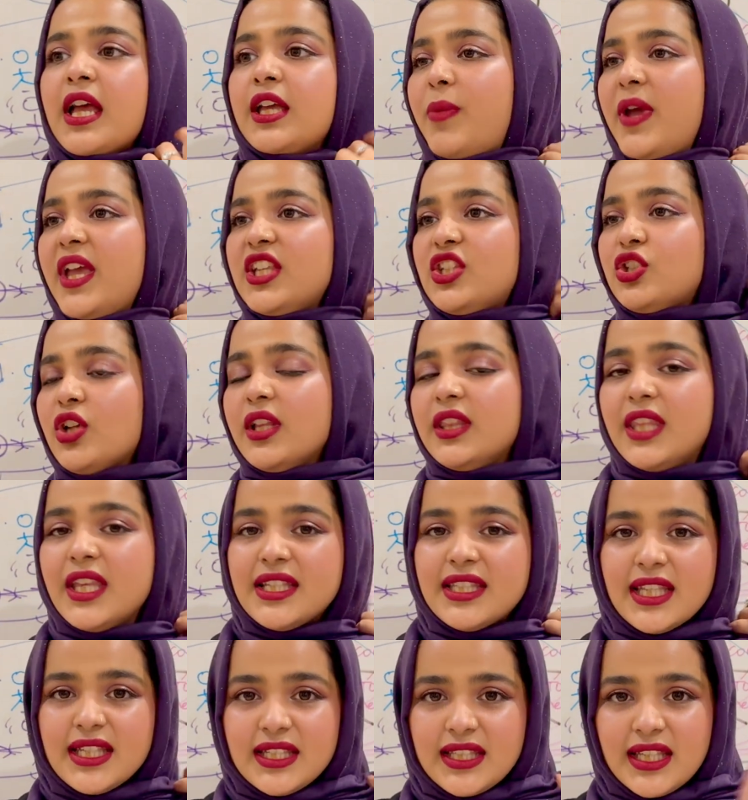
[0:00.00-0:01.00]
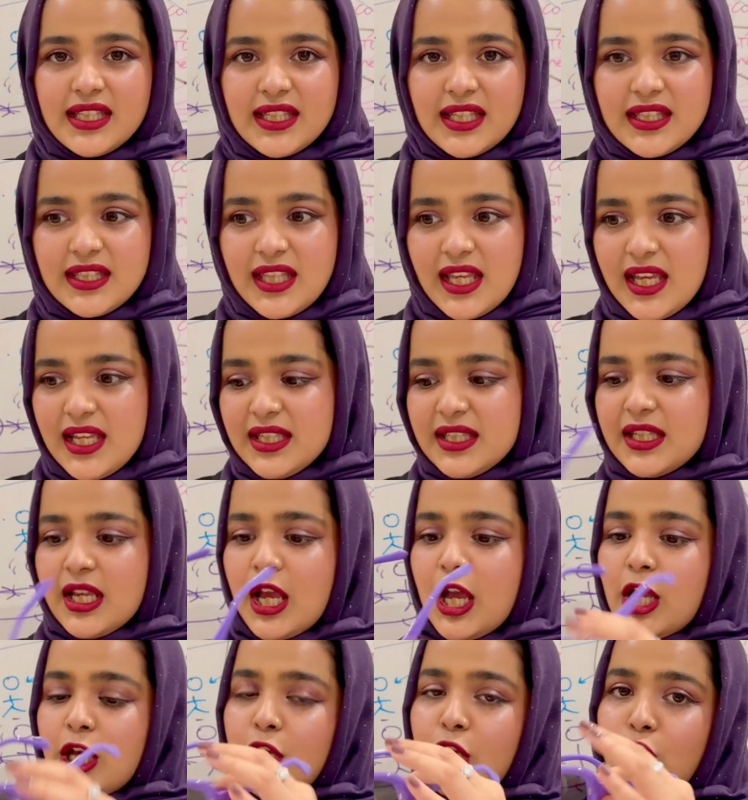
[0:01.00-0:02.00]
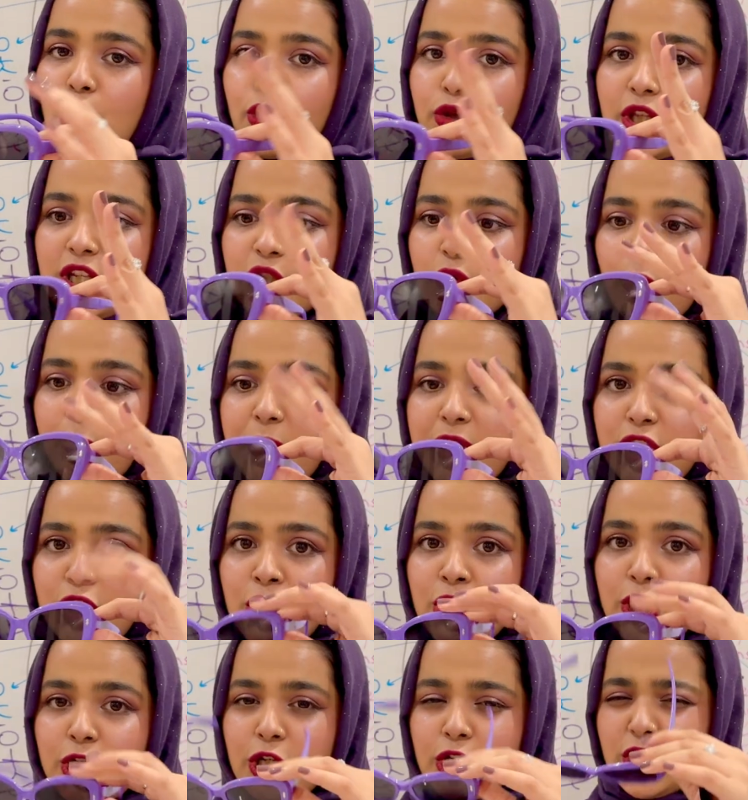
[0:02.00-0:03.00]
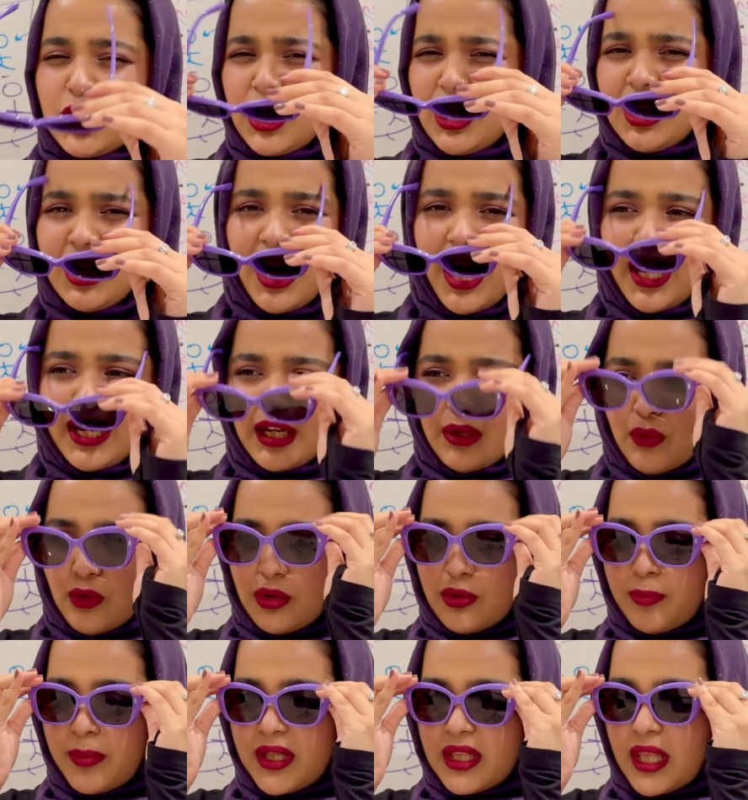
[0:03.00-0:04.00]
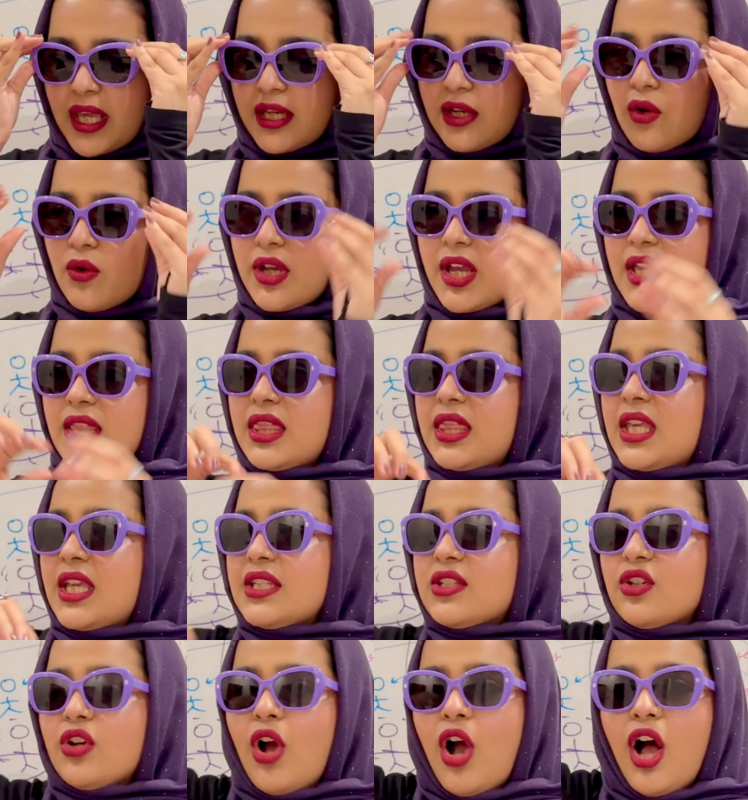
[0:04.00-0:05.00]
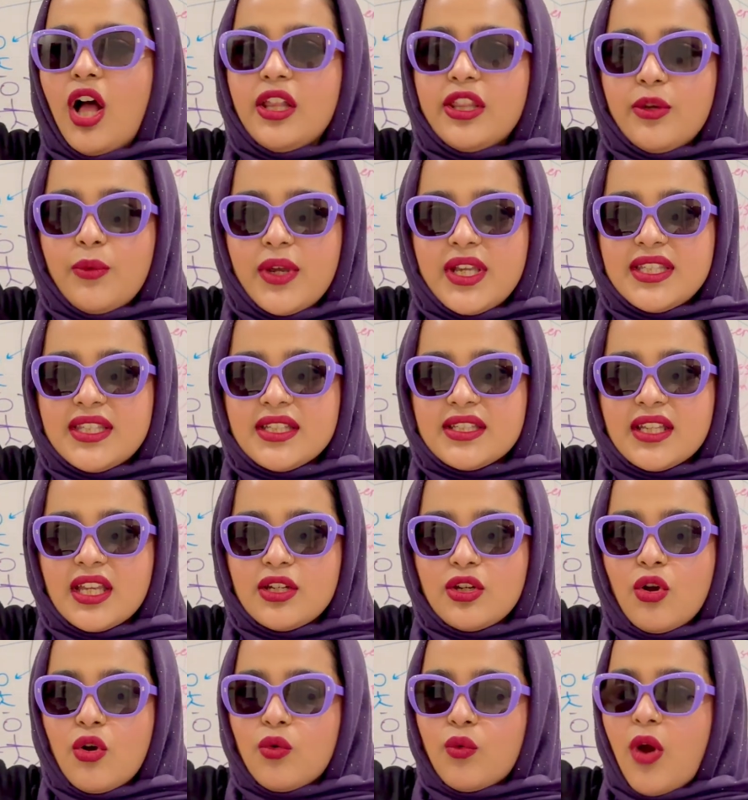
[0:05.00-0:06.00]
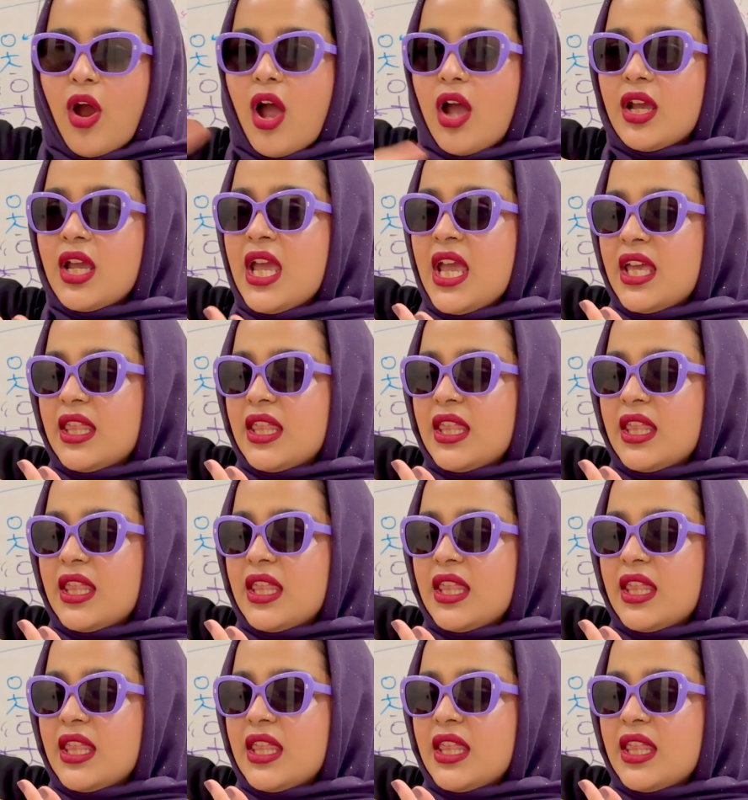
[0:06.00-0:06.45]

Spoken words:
based on this, these will be ting, ting, ting, and it will be like, okay, these are all the ways this can go wrong.